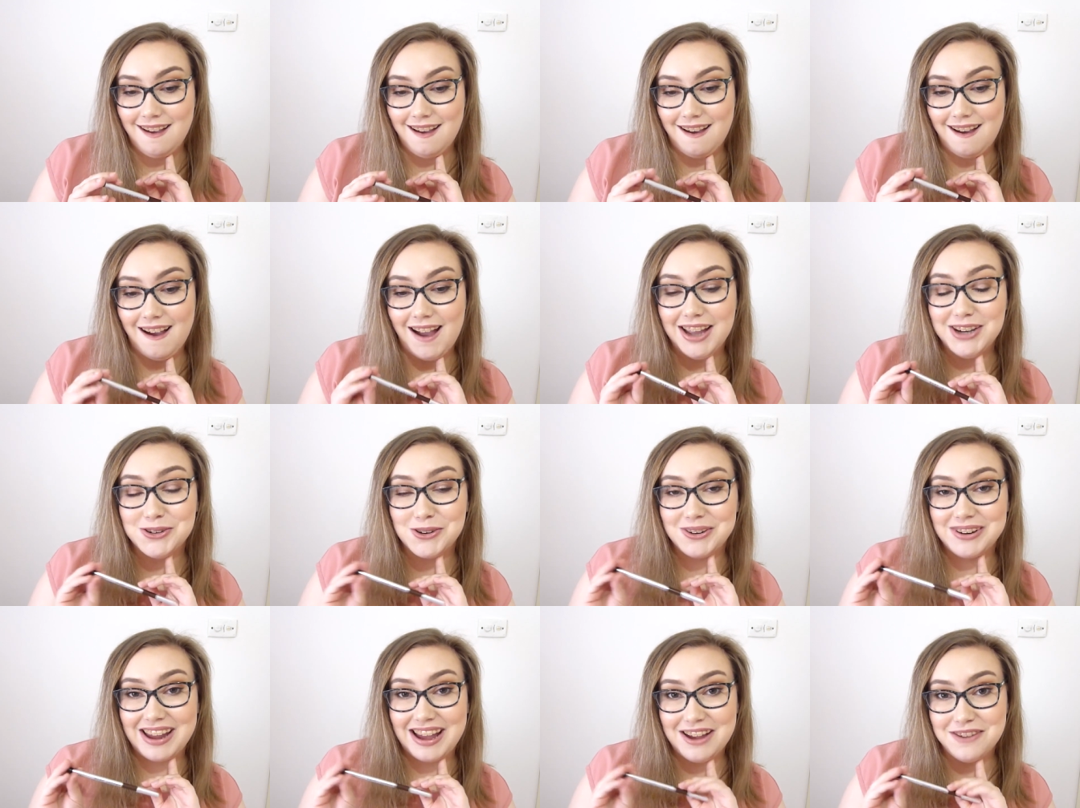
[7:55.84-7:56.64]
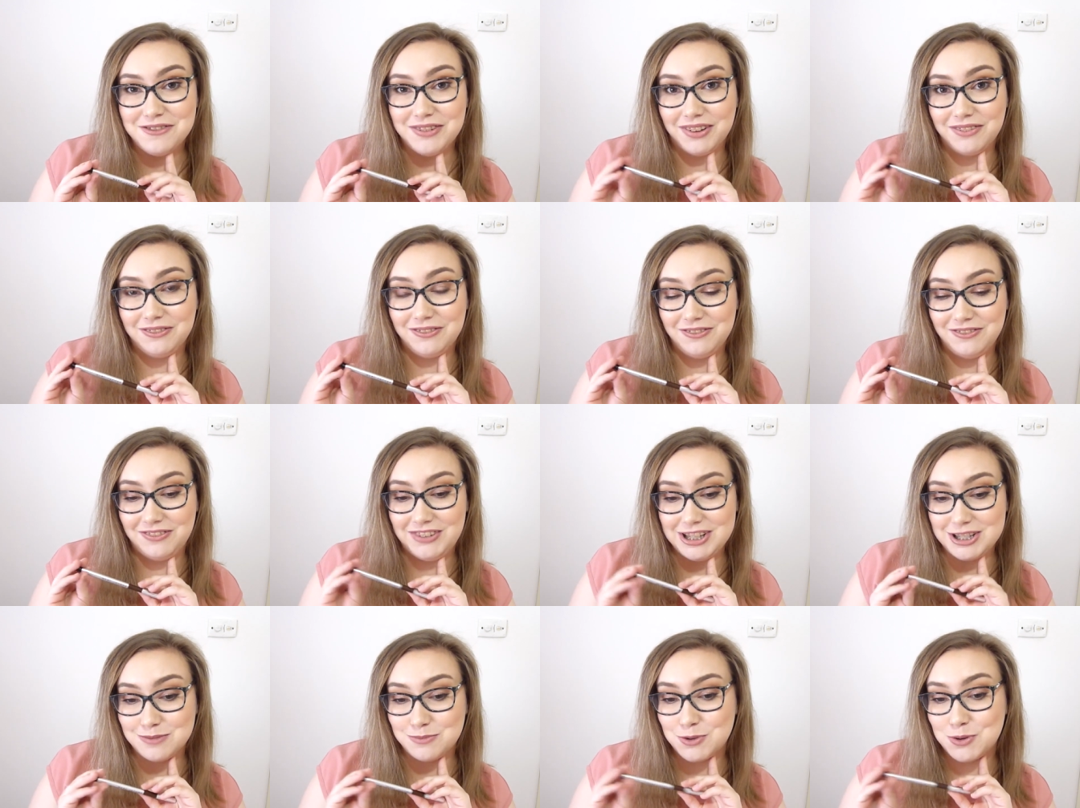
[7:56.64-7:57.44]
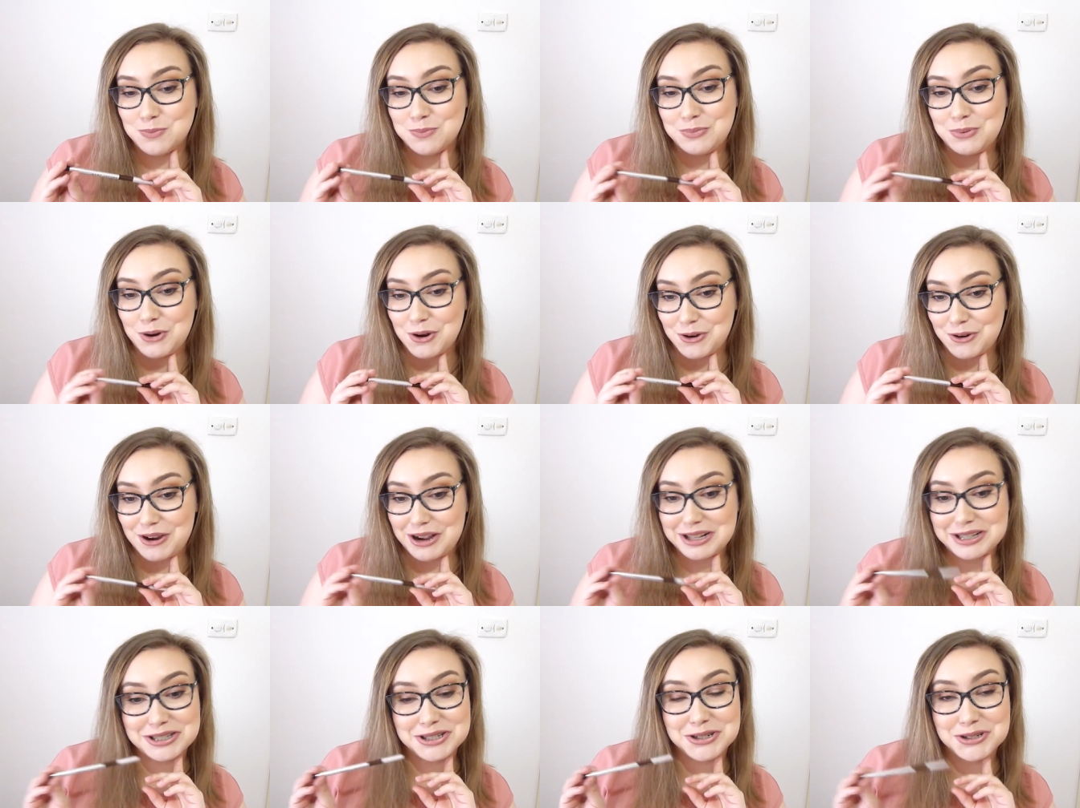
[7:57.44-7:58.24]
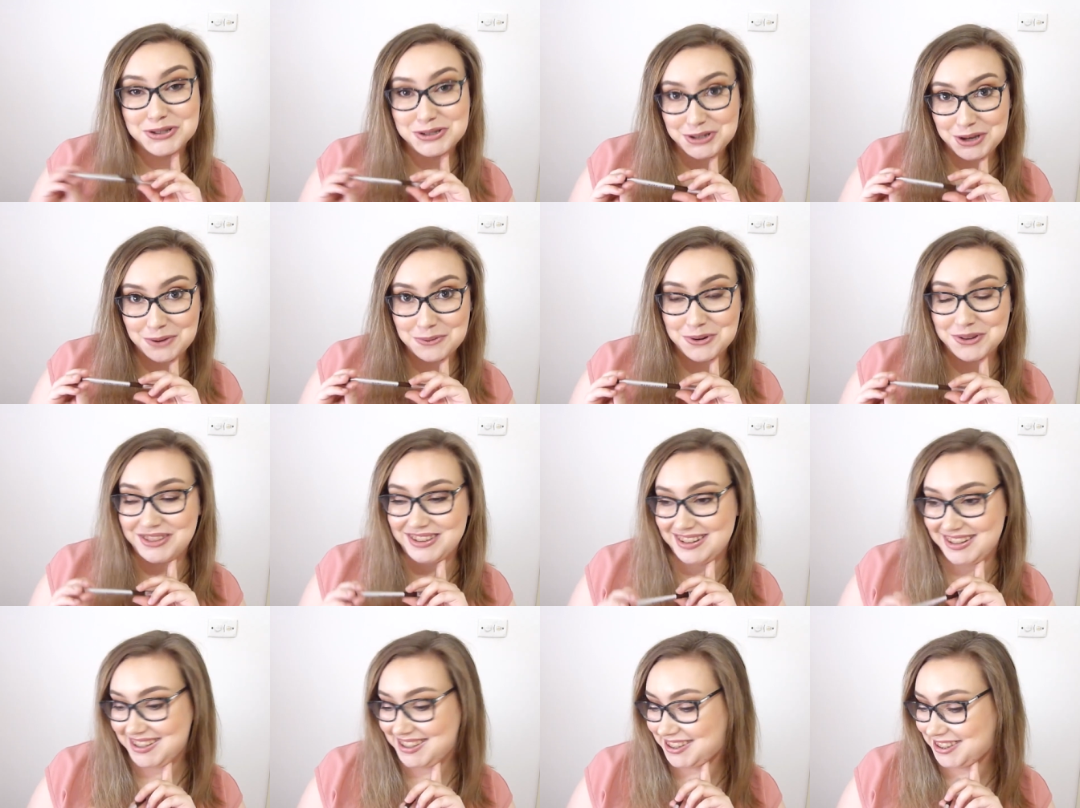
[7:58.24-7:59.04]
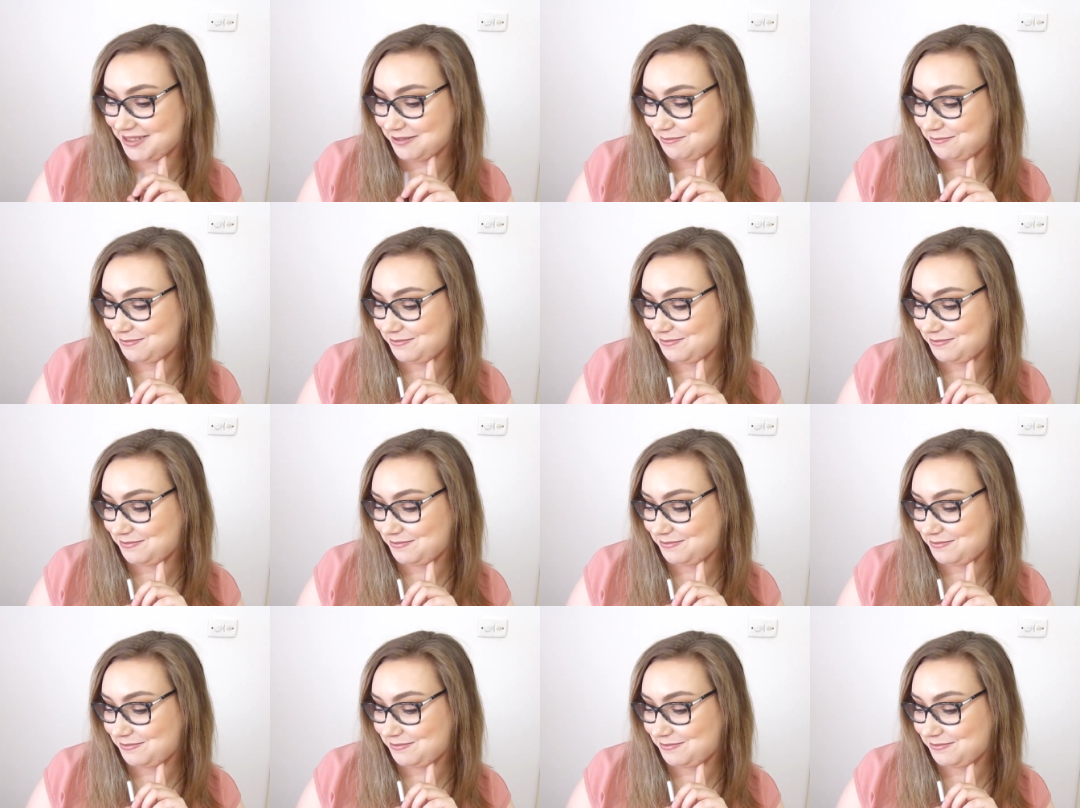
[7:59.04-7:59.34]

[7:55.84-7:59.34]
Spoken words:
I don't have visible progress to show on this.